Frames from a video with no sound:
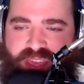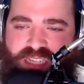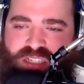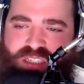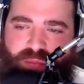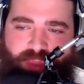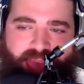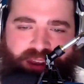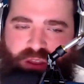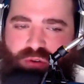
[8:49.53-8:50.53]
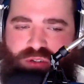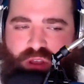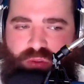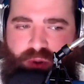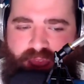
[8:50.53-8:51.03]
He's just a bad coach
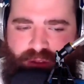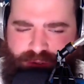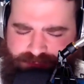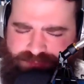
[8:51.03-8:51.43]
all around.